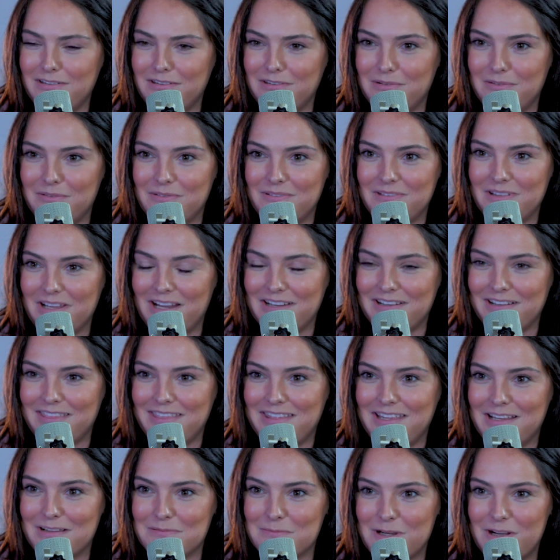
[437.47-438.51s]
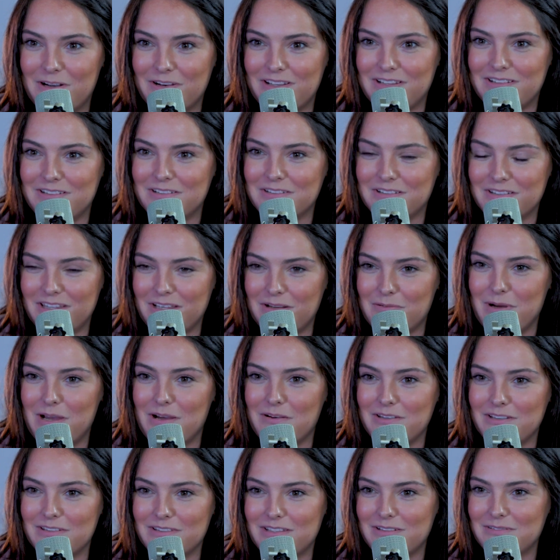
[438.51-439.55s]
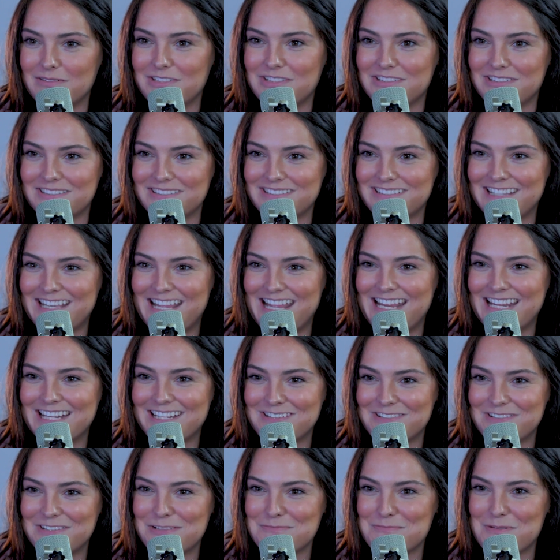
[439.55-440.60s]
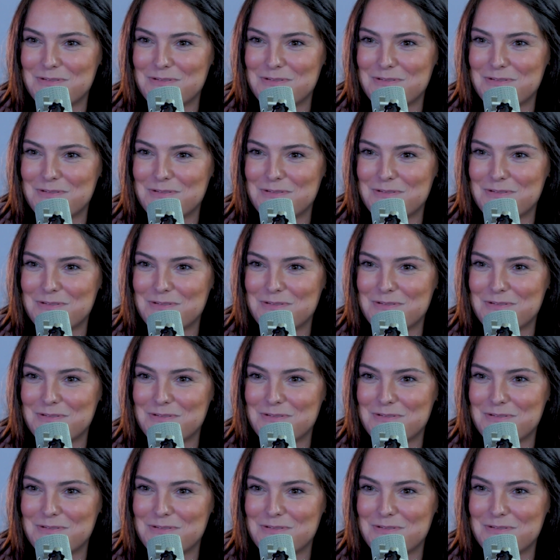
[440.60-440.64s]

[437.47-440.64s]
you kind of think about it and you're like, wow, they were just hanging out in the